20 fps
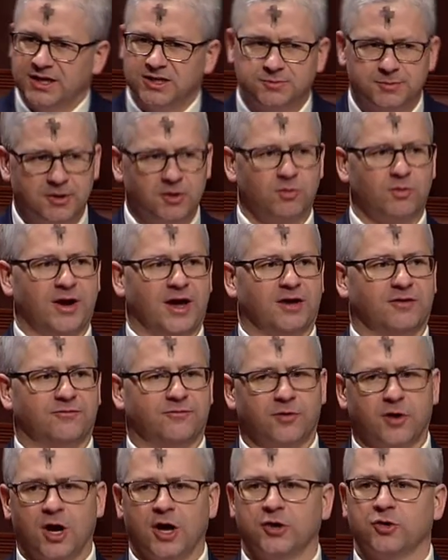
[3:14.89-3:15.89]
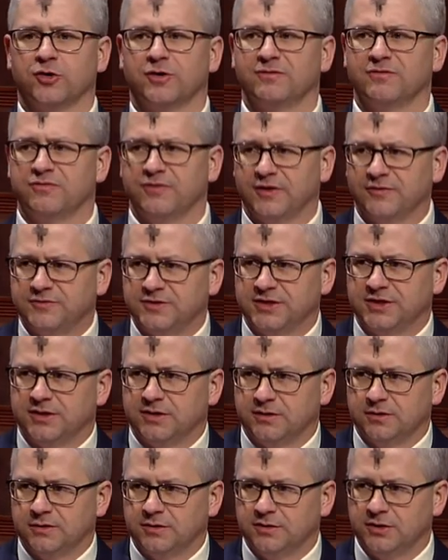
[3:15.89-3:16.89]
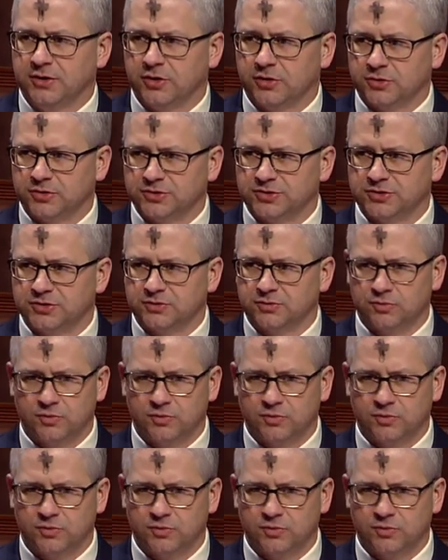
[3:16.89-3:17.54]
has been around for 150 years,